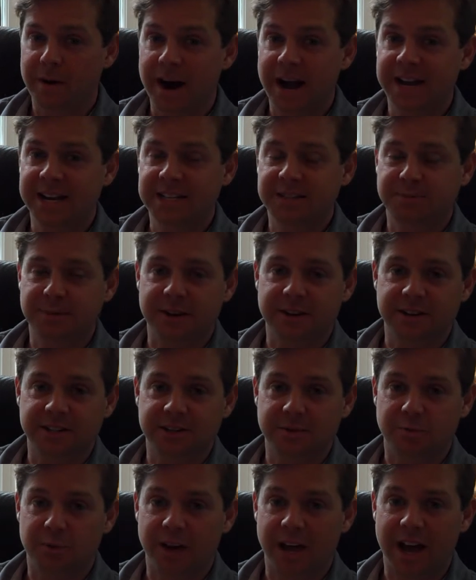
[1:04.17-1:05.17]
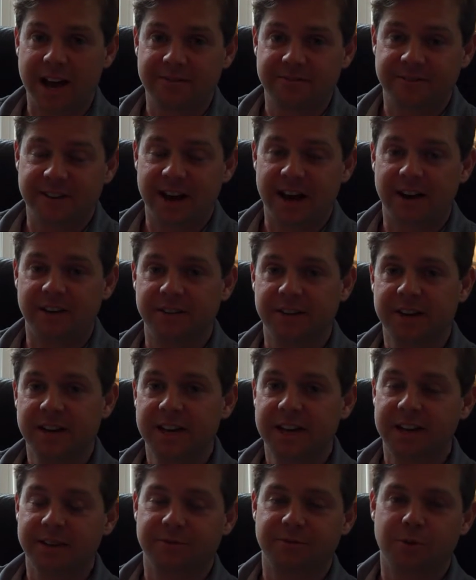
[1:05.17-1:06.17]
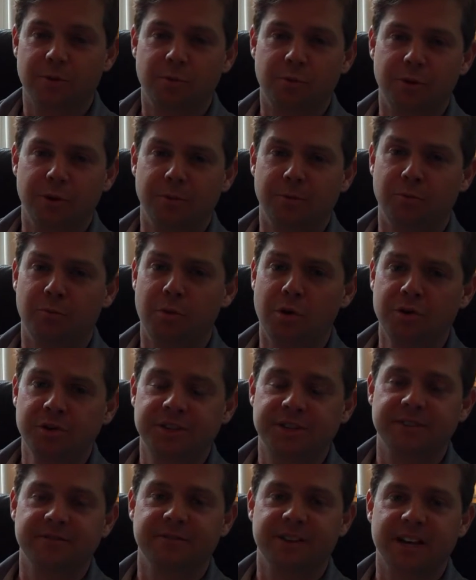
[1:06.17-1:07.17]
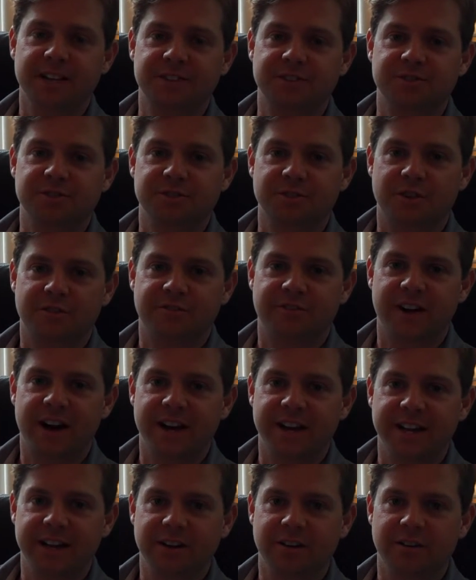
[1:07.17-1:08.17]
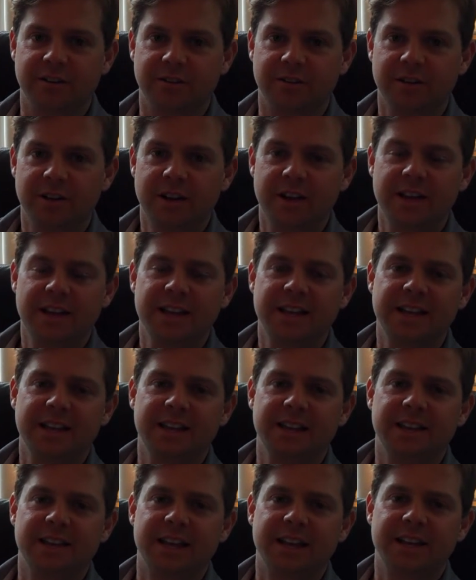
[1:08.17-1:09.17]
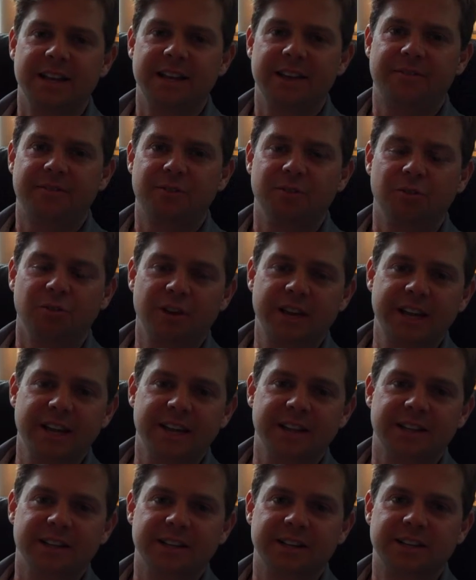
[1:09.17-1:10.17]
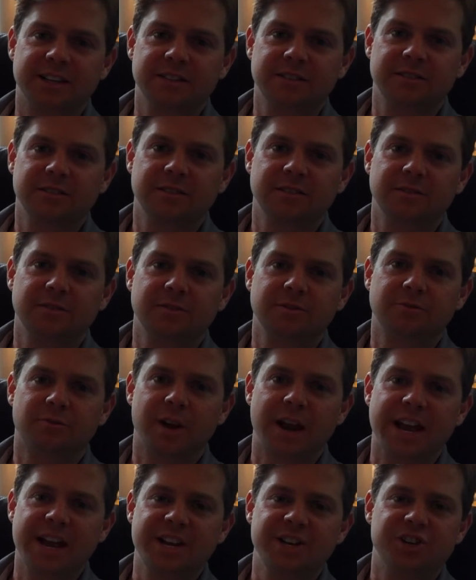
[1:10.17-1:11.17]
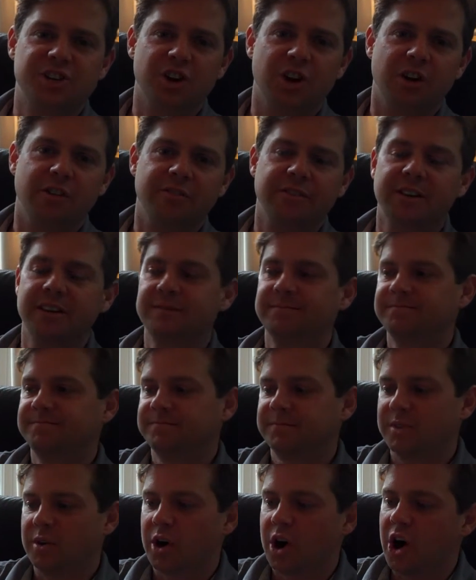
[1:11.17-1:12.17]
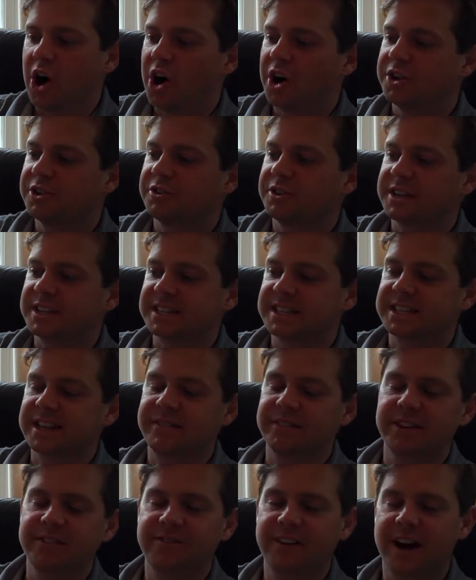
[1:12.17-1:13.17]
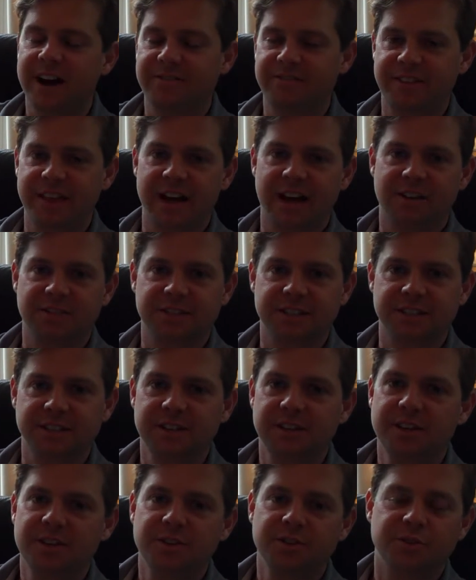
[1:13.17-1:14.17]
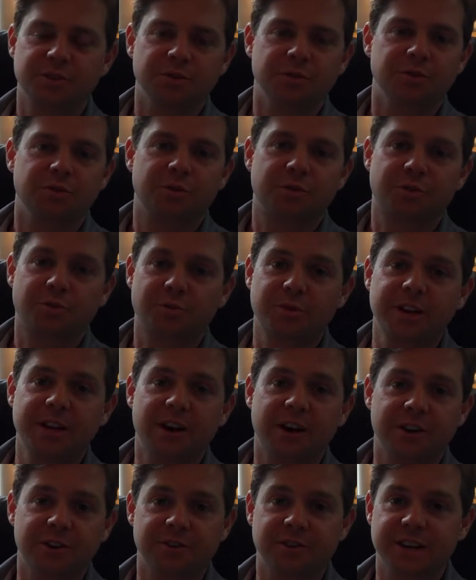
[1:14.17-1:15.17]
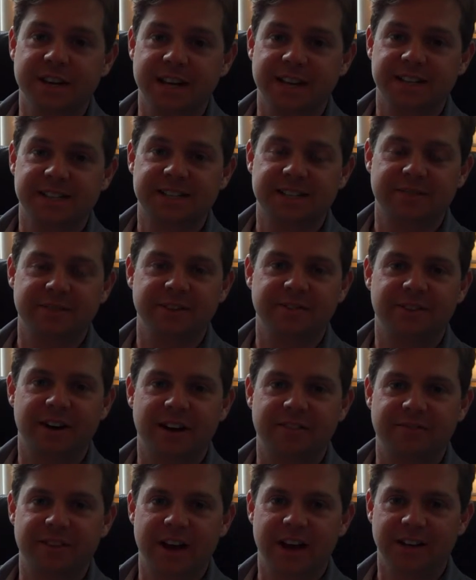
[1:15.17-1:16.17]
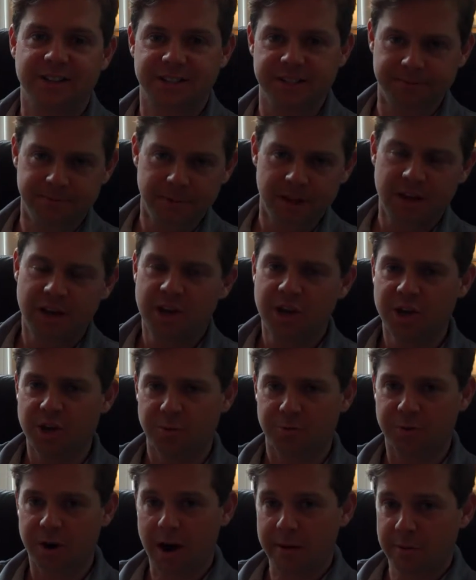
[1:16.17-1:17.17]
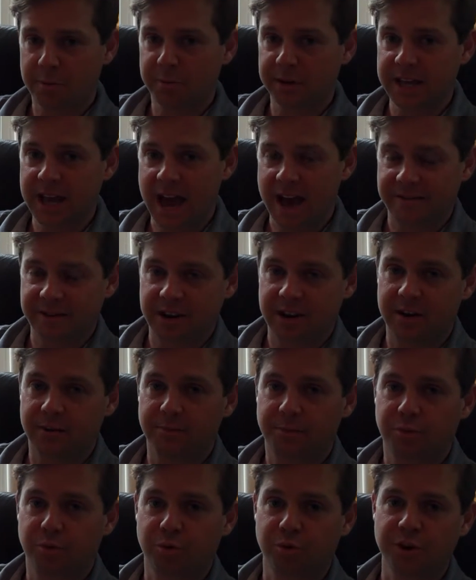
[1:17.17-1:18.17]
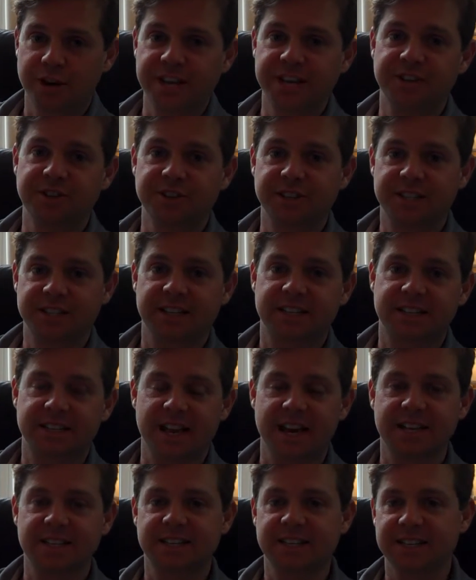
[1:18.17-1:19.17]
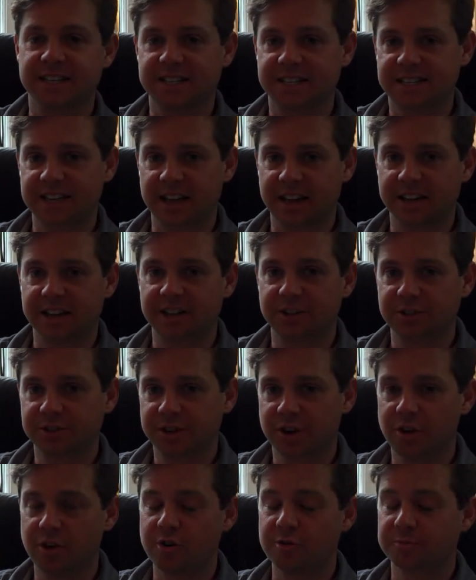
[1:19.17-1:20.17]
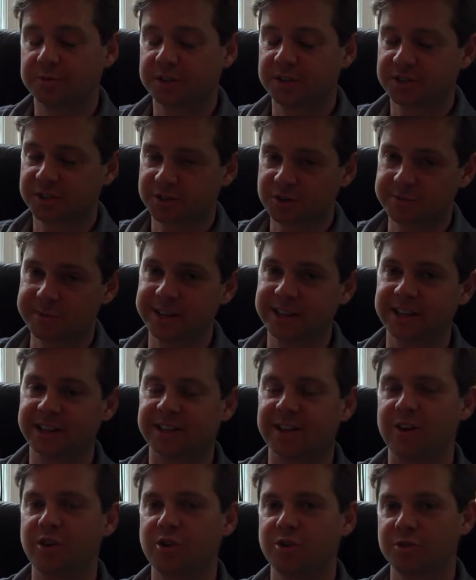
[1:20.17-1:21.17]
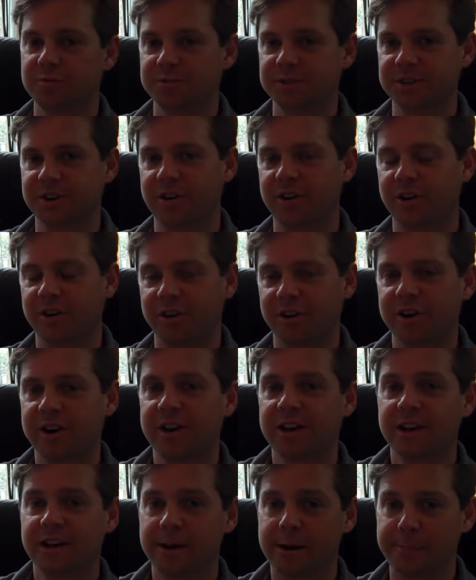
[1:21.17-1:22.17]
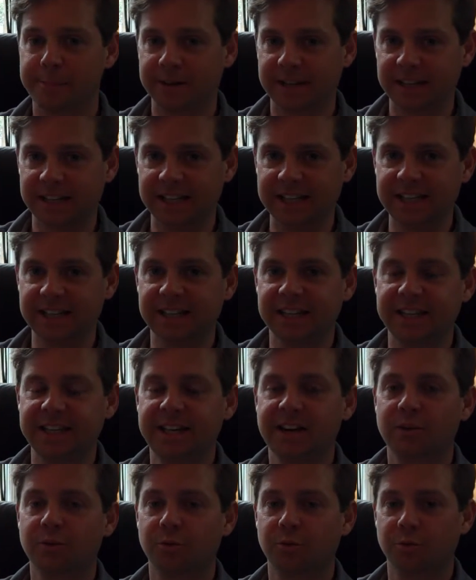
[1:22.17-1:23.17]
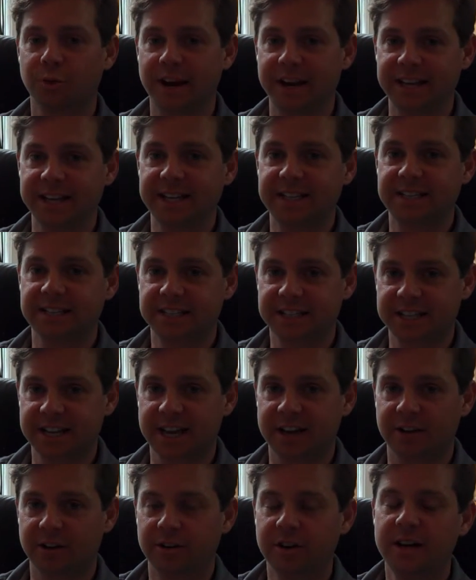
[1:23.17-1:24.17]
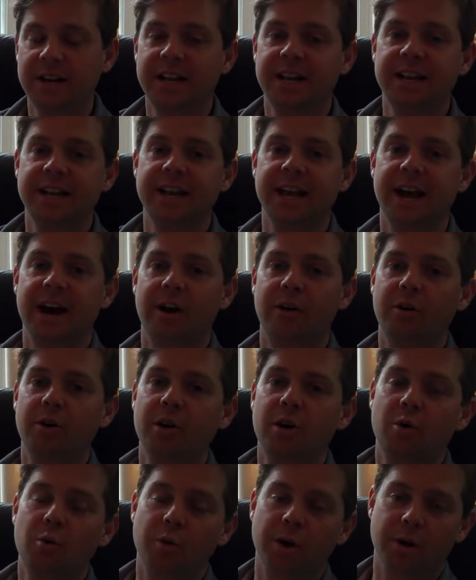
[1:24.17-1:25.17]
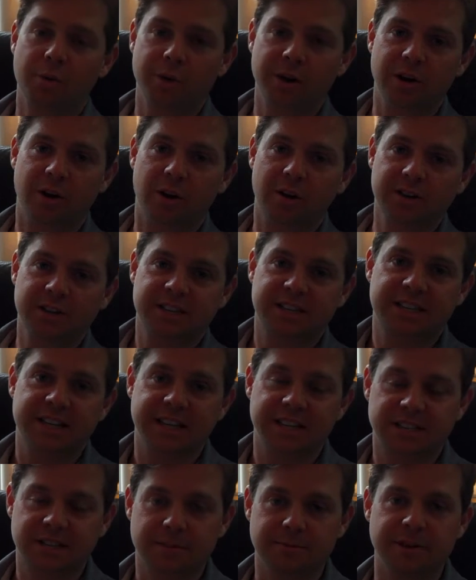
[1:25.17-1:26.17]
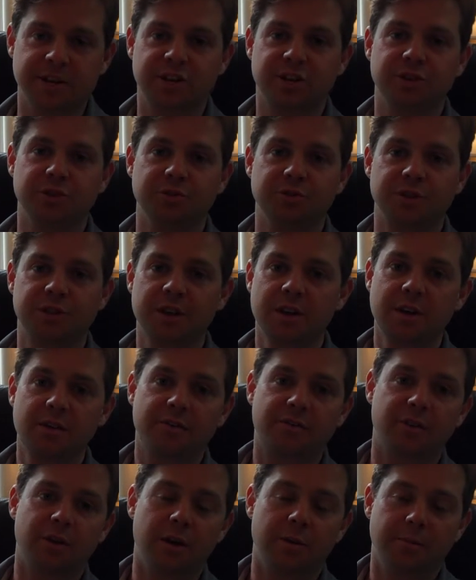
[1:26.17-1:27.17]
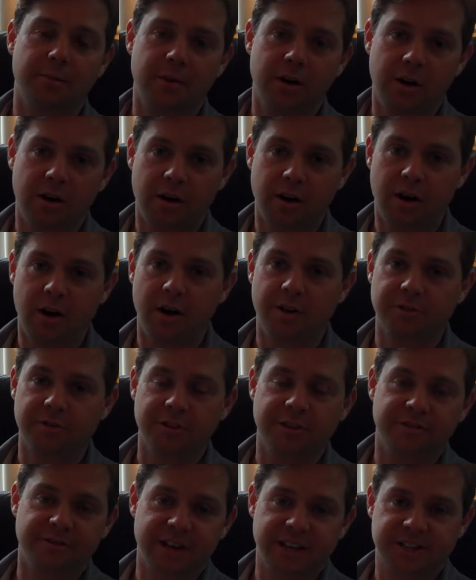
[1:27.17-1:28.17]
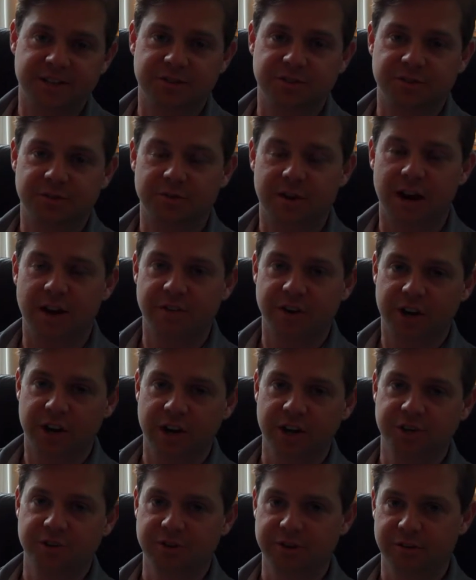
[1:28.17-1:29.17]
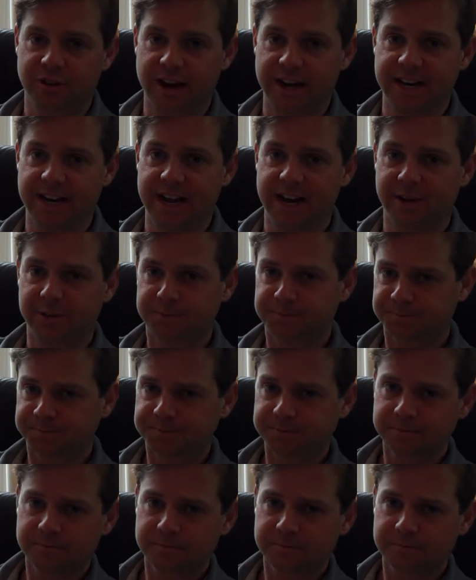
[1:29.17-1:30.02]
my experience and what I've found, and from what most investors are finding, are that if you're looking in the range of $175,000 to $375,000, you're probably having pretty good success in selling those homes, assuming that the homes are completely ready to sell. Now, where we are seeing some issues from other investors around the country right now